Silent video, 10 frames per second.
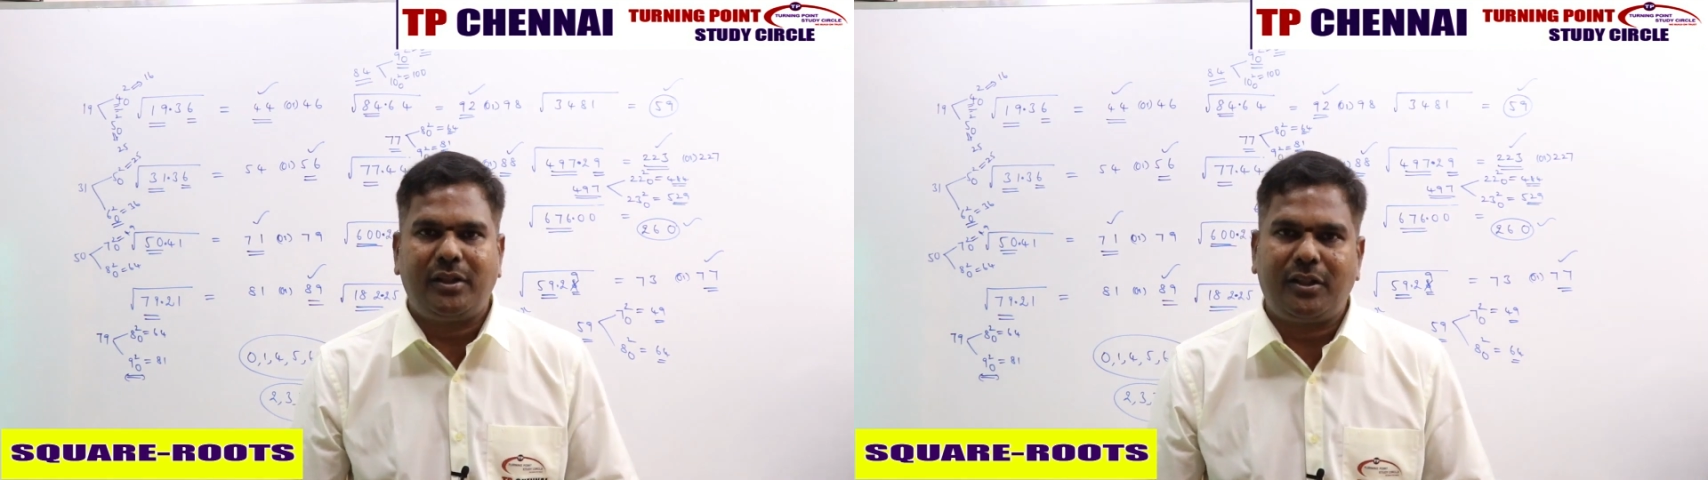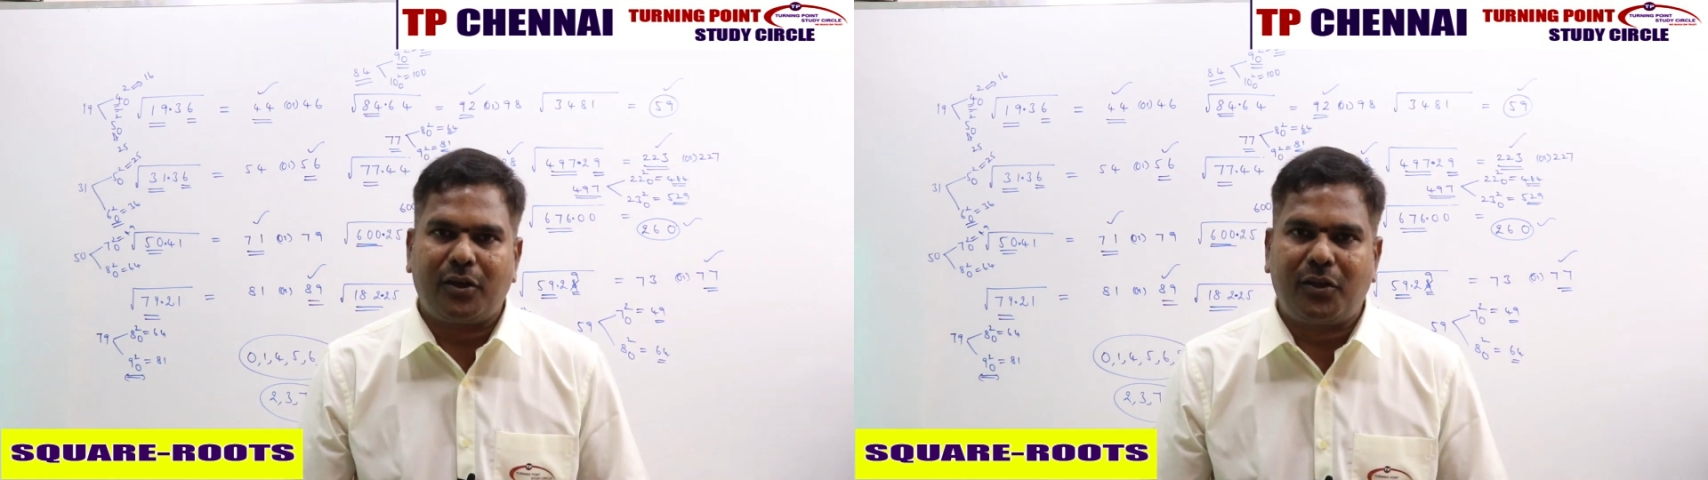
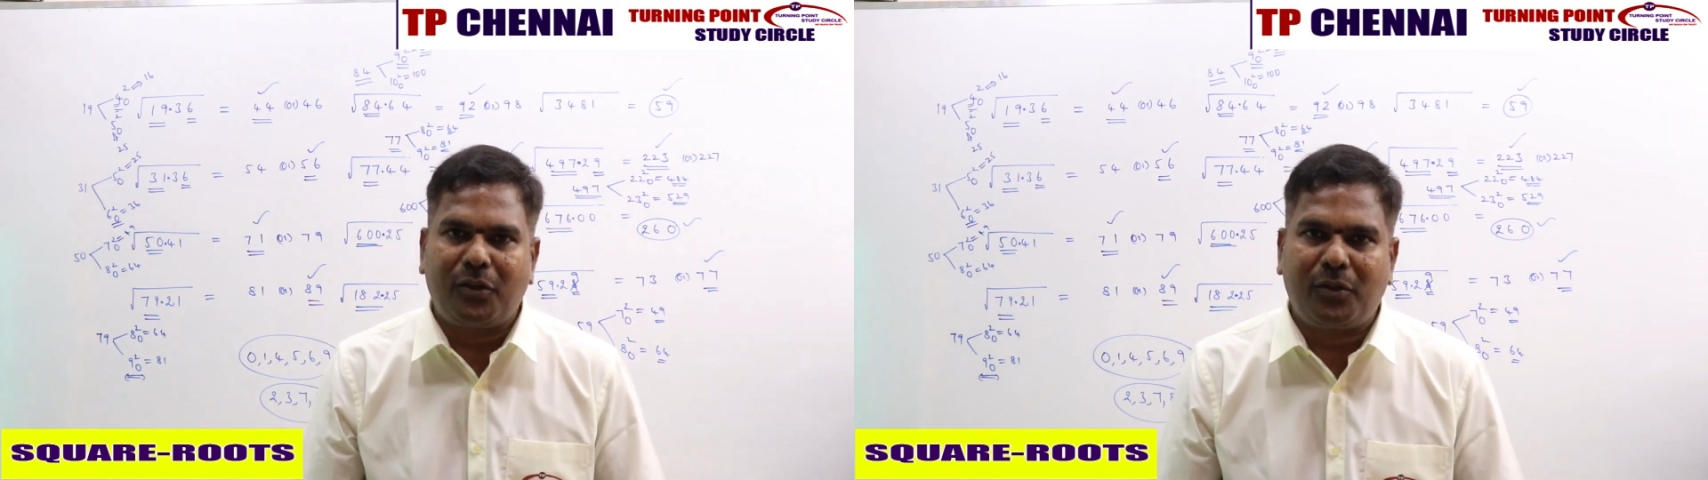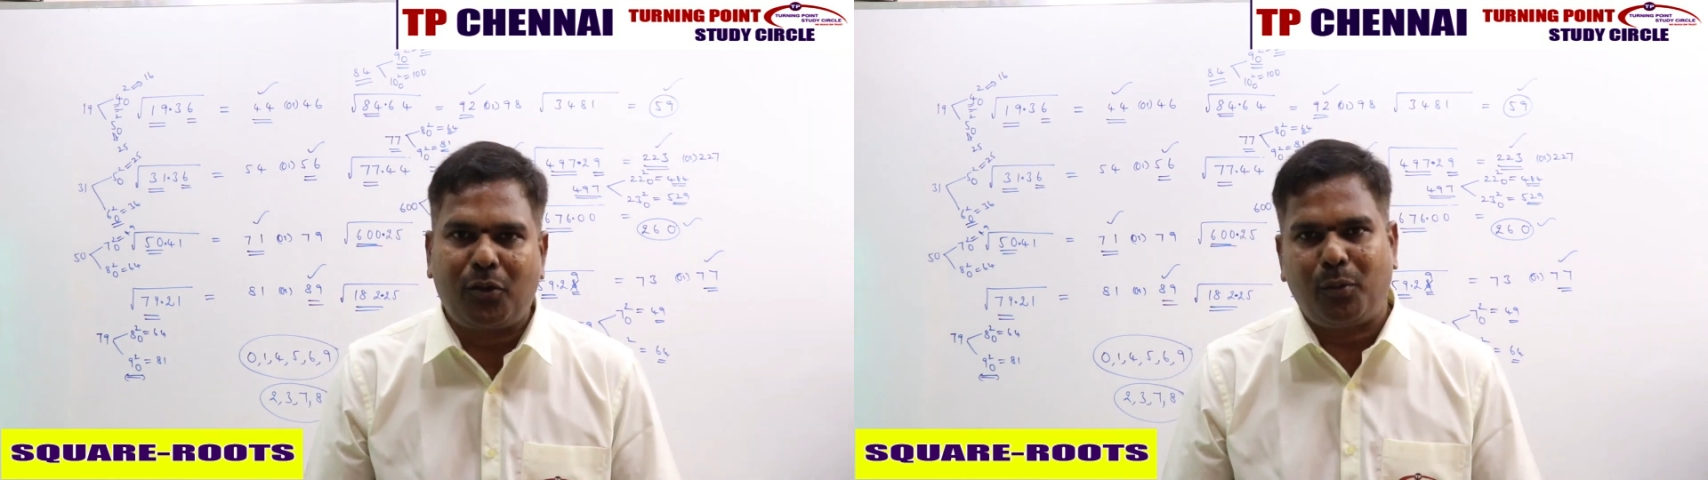with the
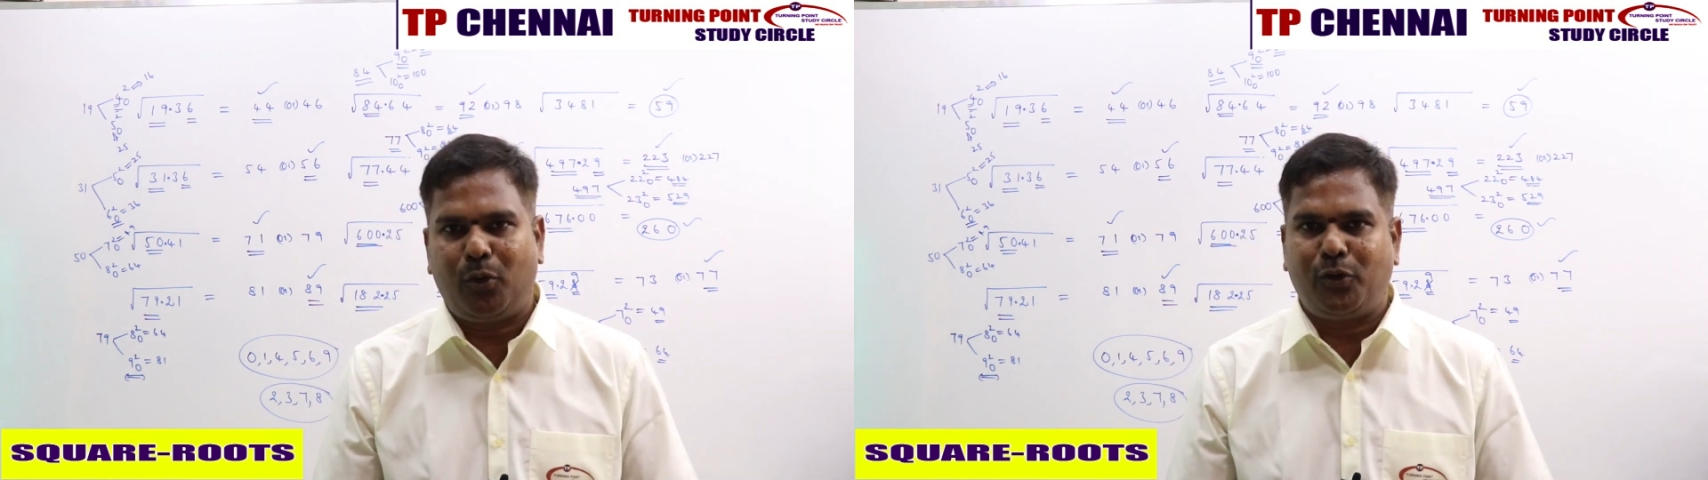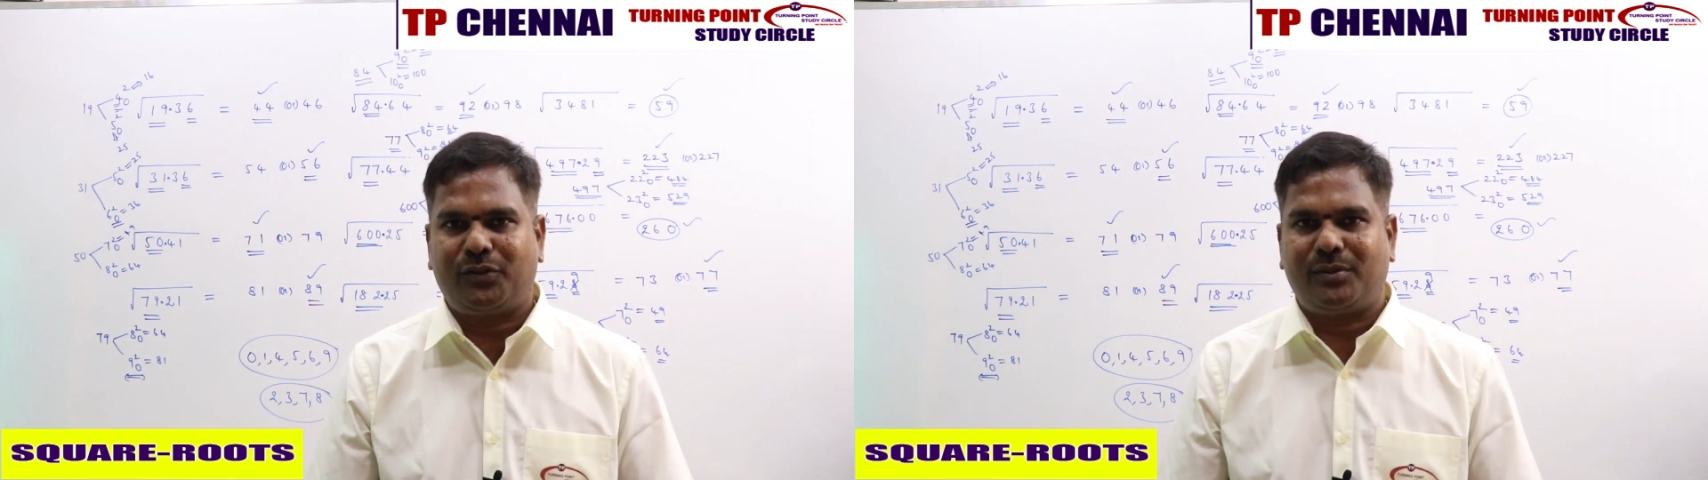
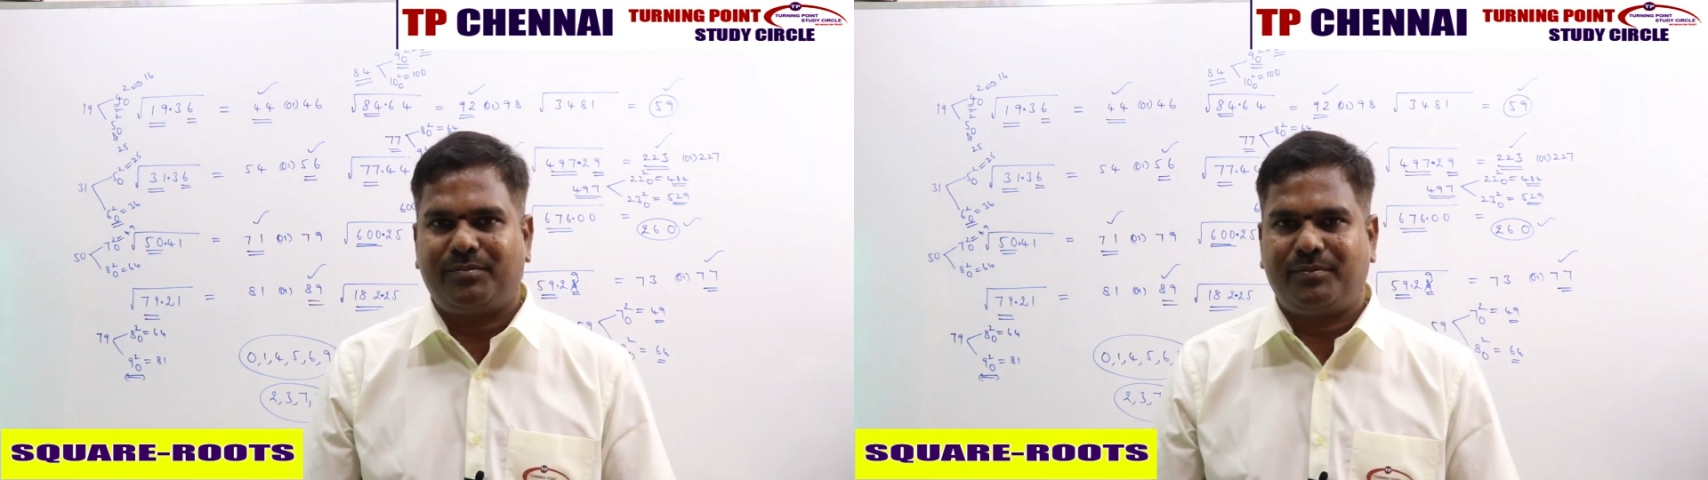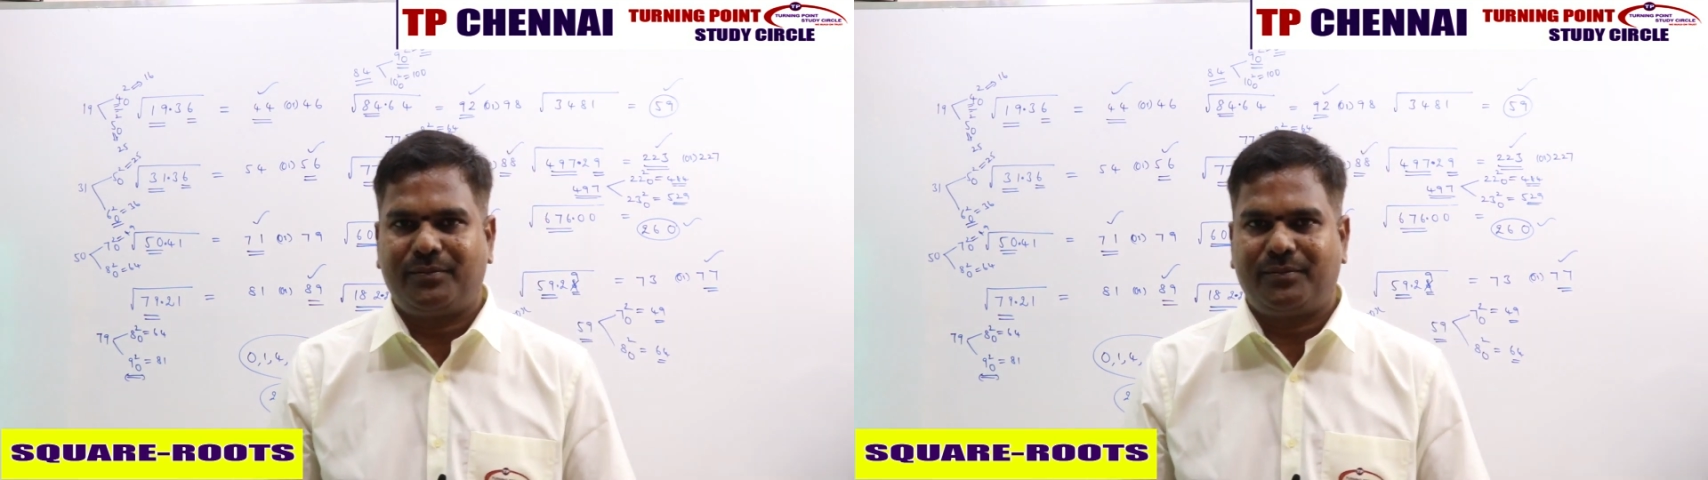cube roots.